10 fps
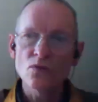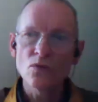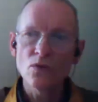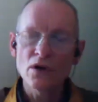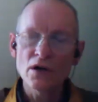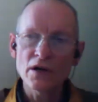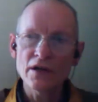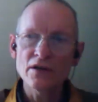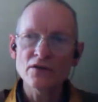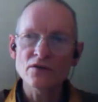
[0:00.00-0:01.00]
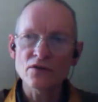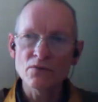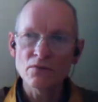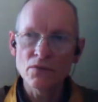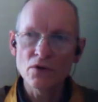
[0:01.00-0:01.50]
wise,
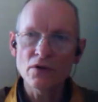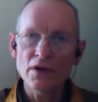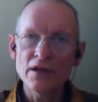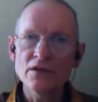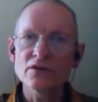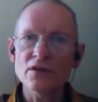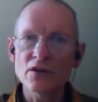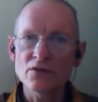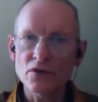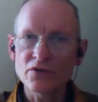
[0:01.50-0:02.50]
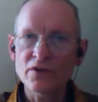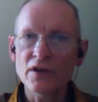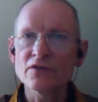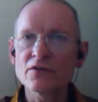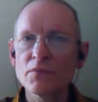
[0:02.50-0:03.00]
more insightful
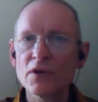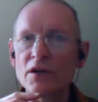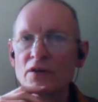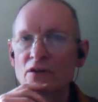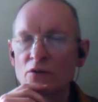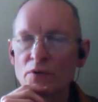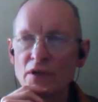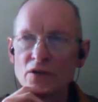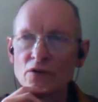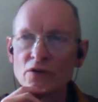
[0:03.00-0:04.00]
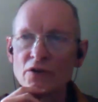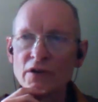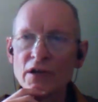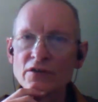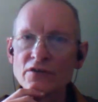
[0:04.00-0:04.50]
state of mind that we call
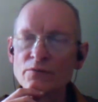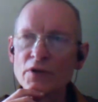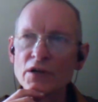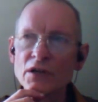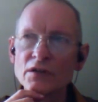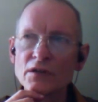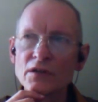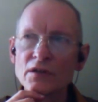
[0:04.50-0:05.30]
creative mind.